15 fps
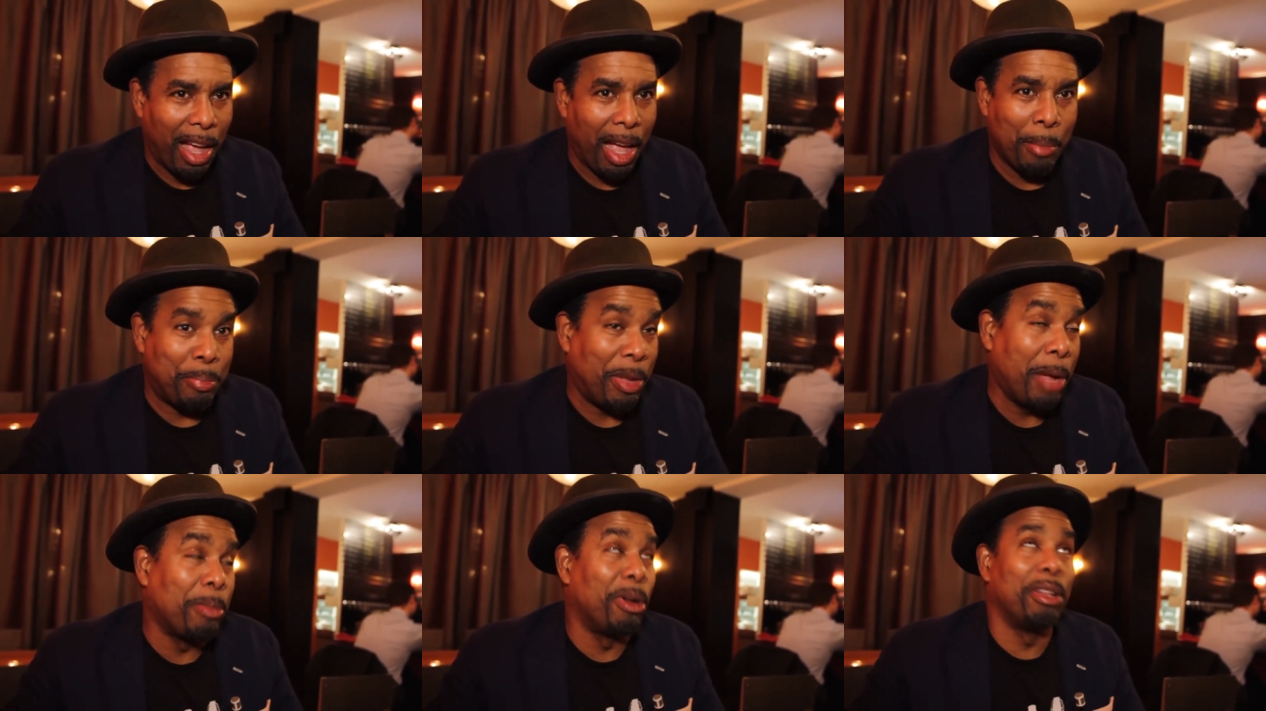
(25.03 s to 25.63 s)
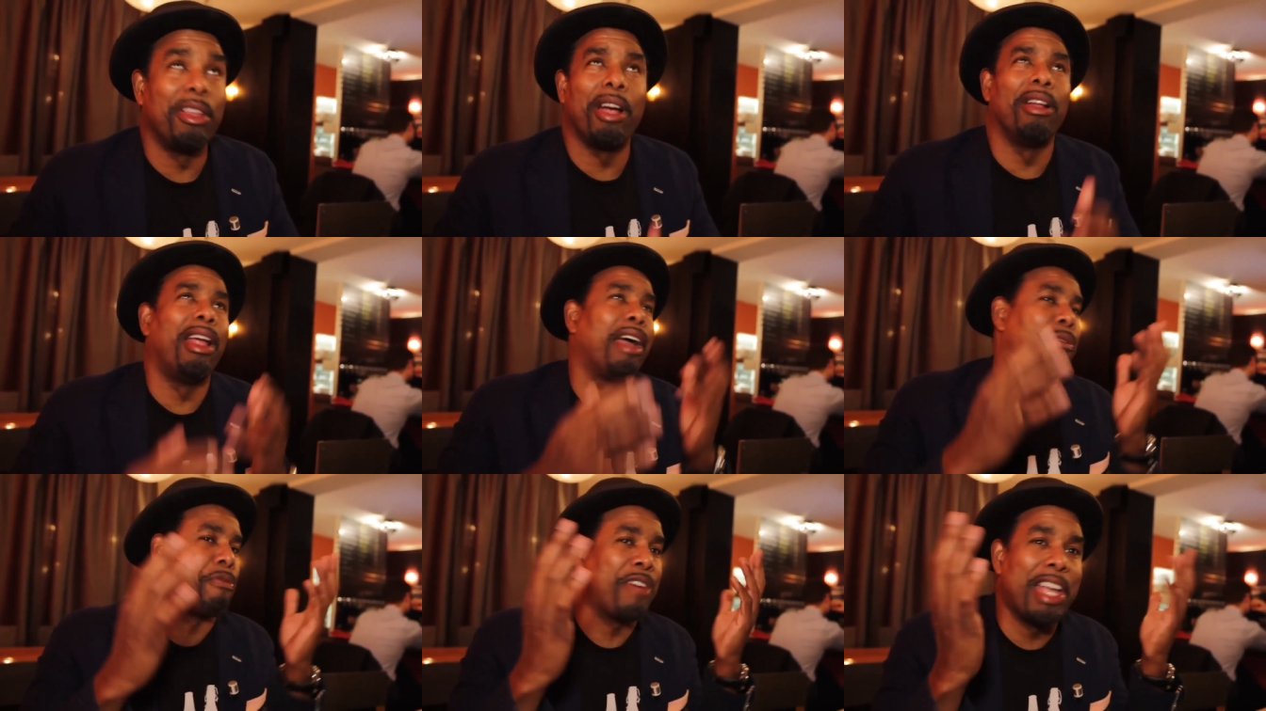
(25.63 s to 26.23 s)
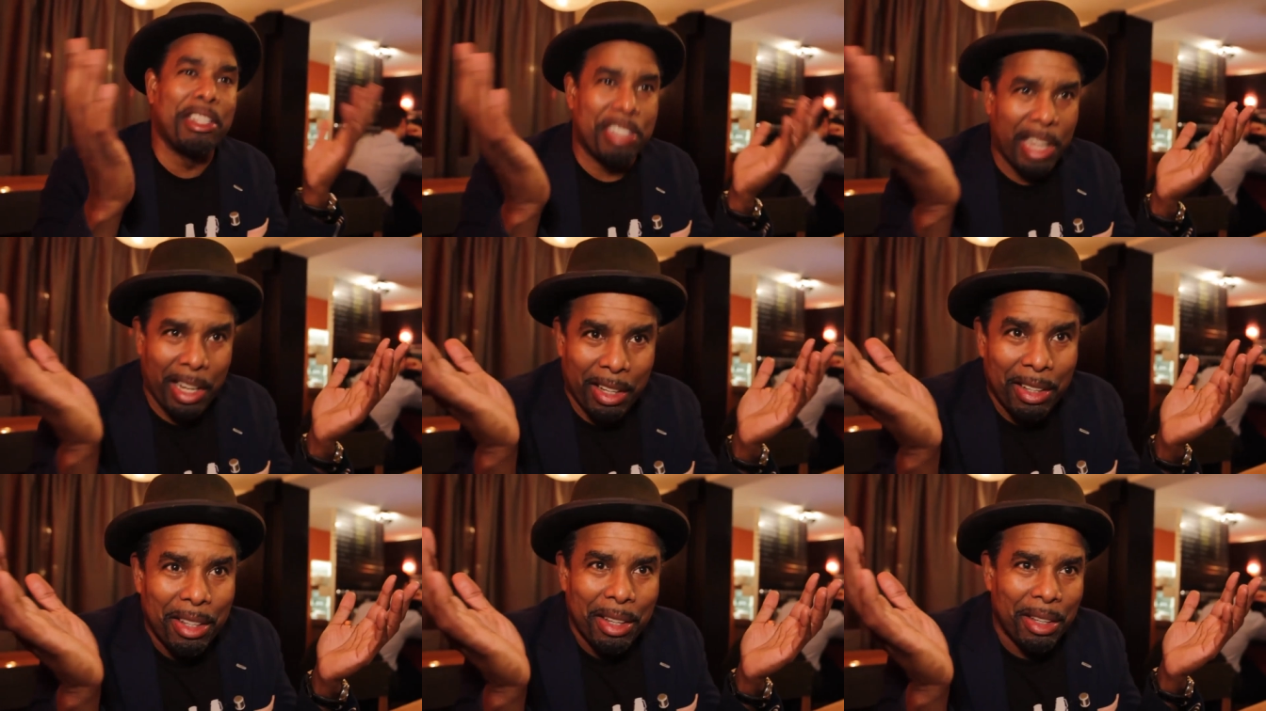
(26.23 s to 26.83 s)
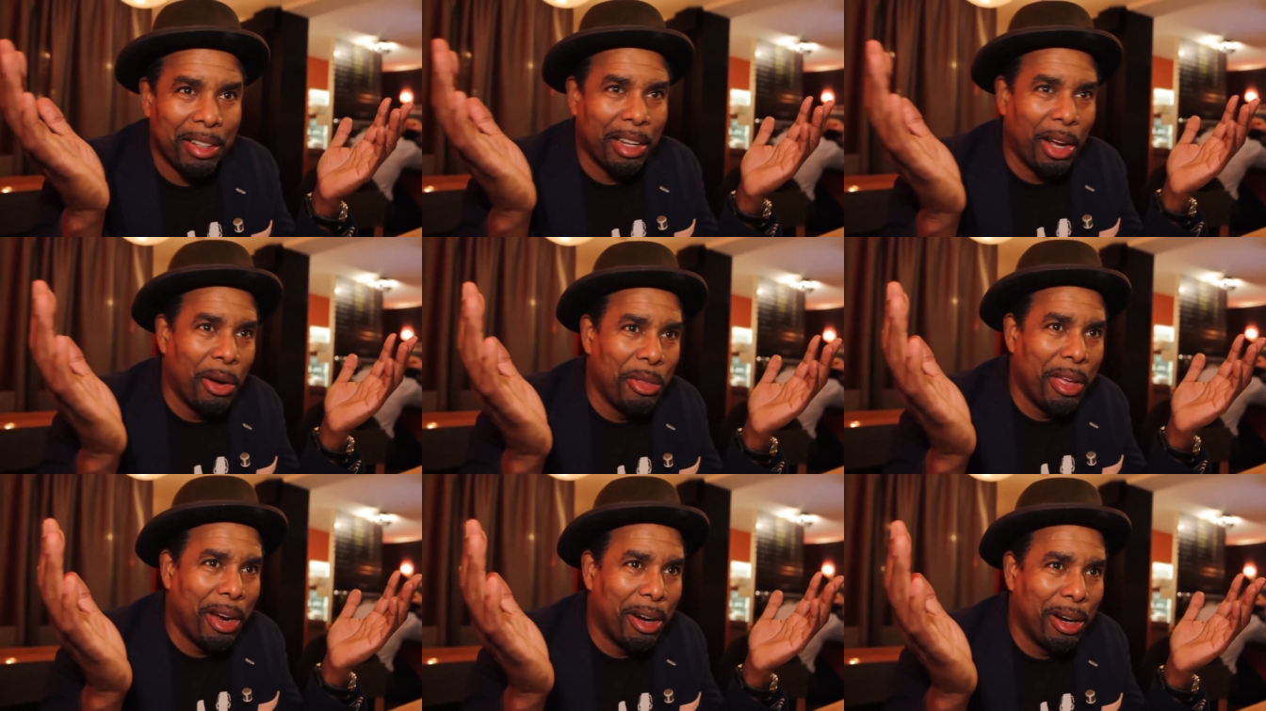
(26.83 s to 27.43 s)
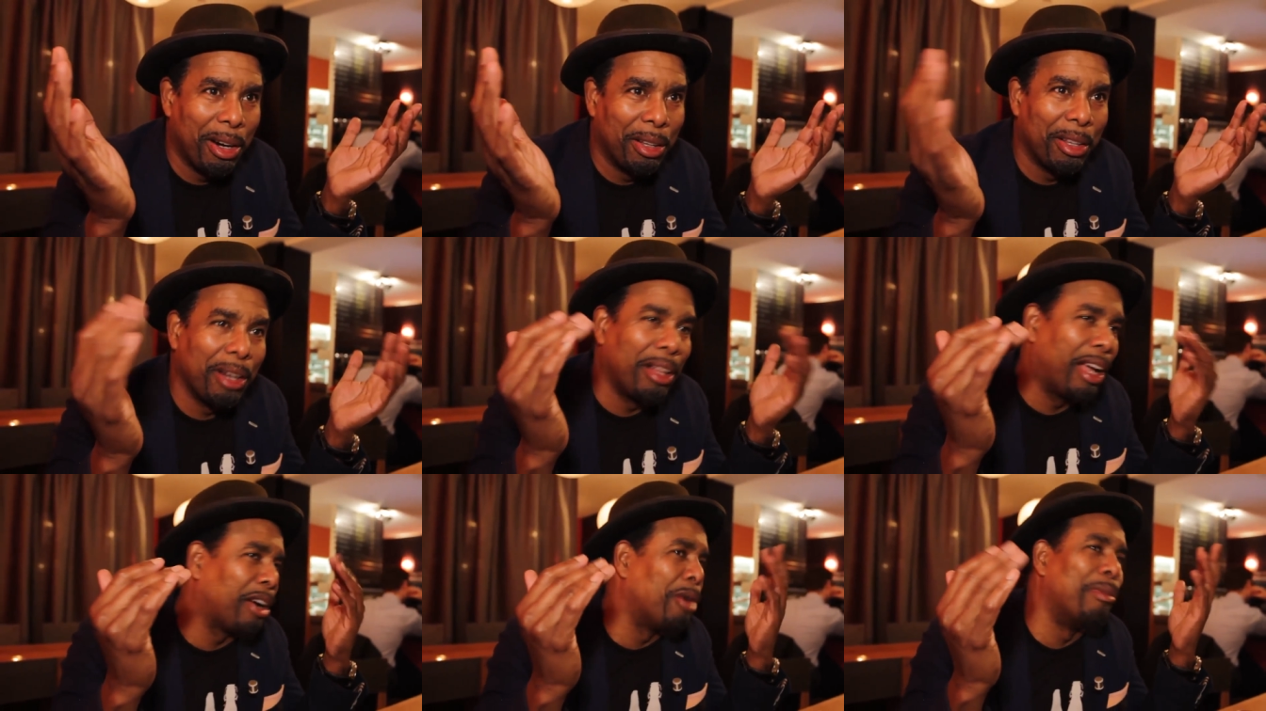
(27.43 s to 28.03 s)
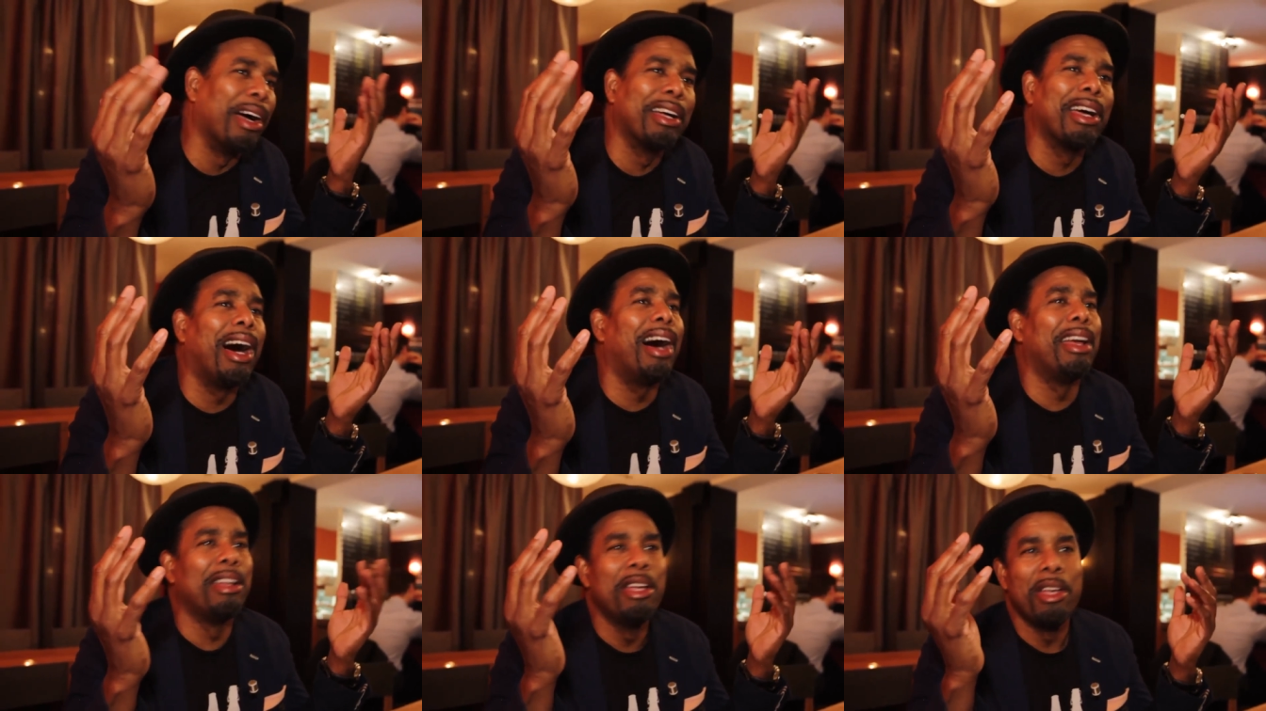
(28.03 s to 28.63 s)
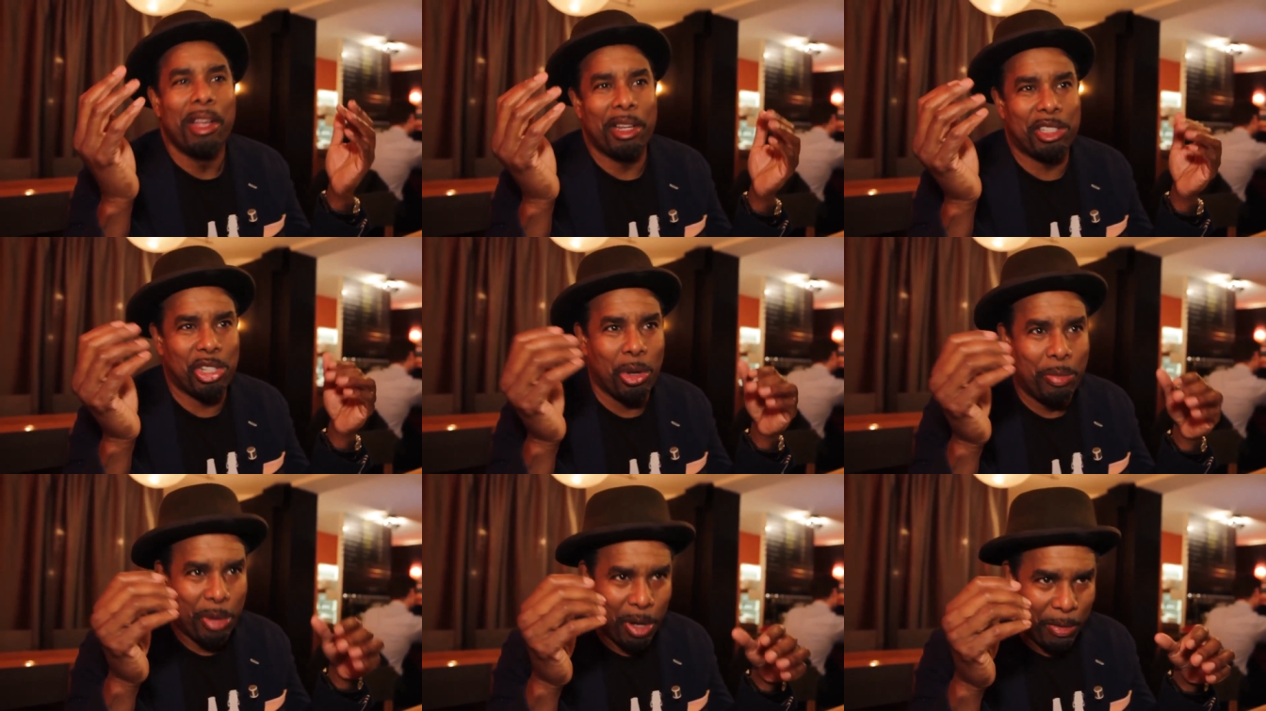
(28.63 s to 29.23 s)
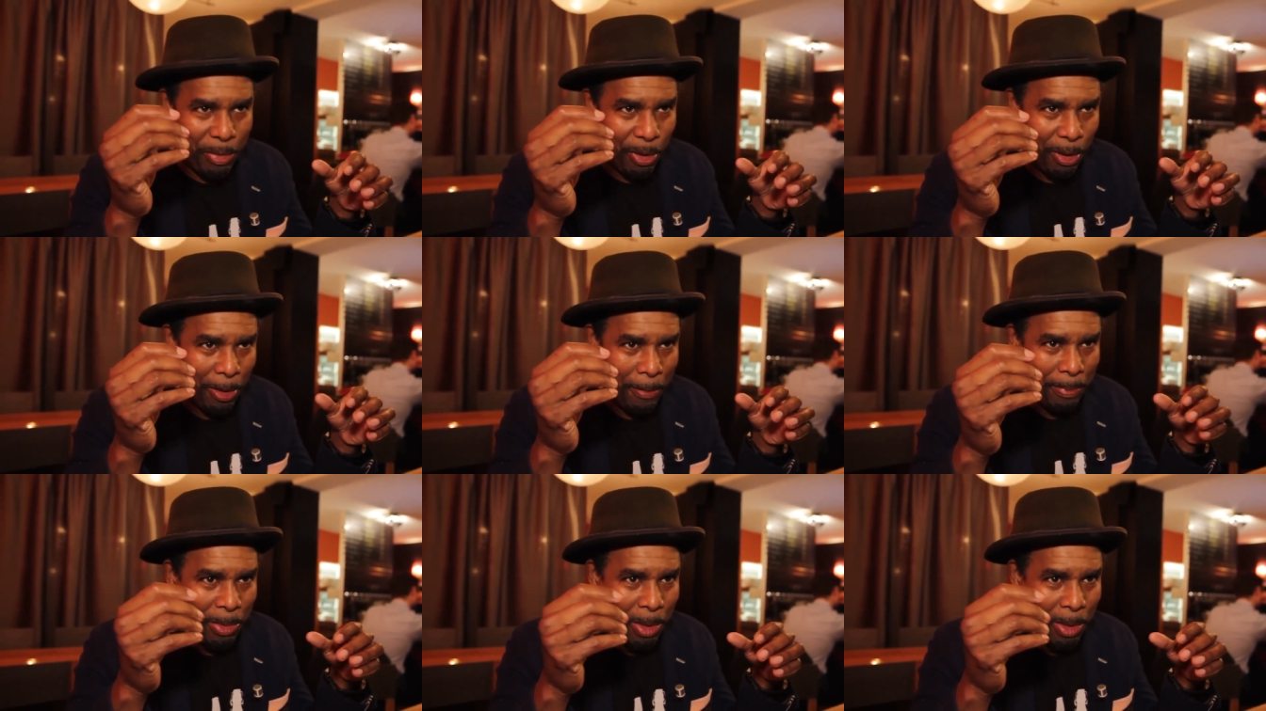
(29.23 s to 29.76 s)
And people, they're like fainting. You know, they're, they're like, oh my God, you're so beautiful